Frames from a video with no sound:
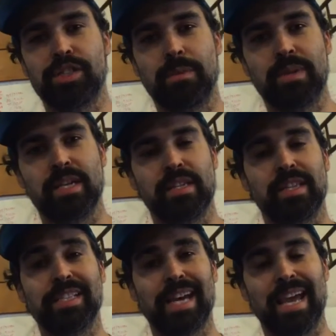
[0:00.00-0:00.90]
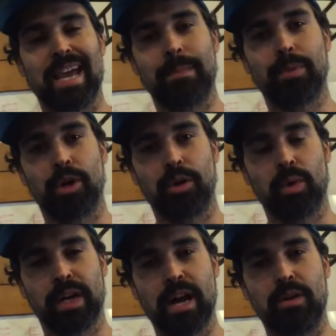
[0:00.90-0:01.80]
is going to be the Diane partner
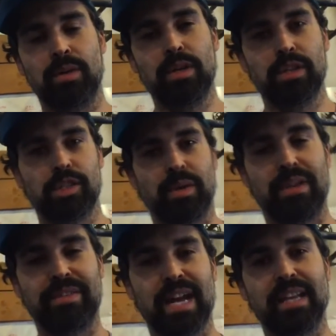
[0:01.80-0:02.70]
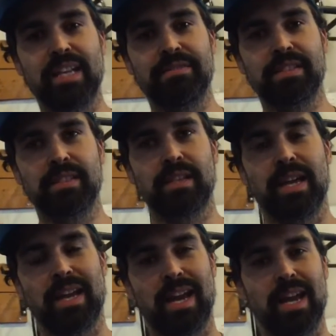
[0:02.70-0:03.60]
workout. So we have deadlifts
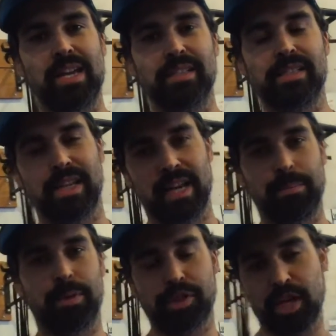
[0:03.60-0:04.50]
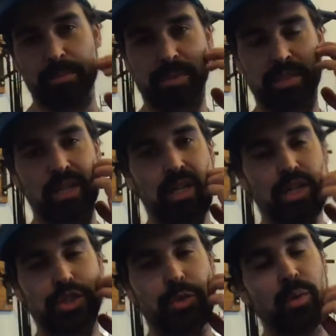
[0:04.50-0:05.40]
and handstand push-ups.
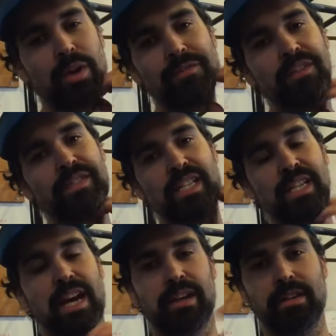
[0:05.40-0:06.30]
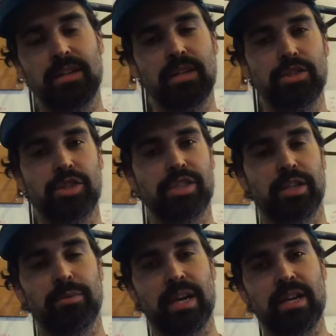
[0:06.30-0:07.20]
21, 15, 9. Just
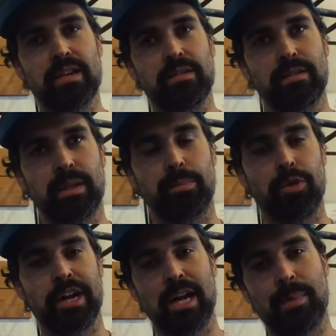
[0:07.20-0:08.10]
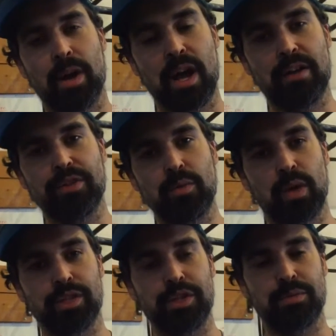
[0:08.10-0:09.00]
like Randy, you can break it up however you
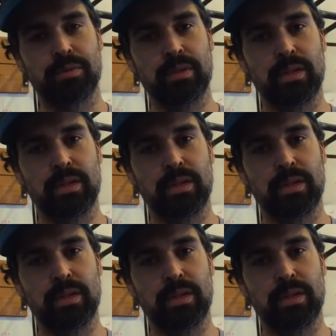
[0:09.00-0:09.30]
want to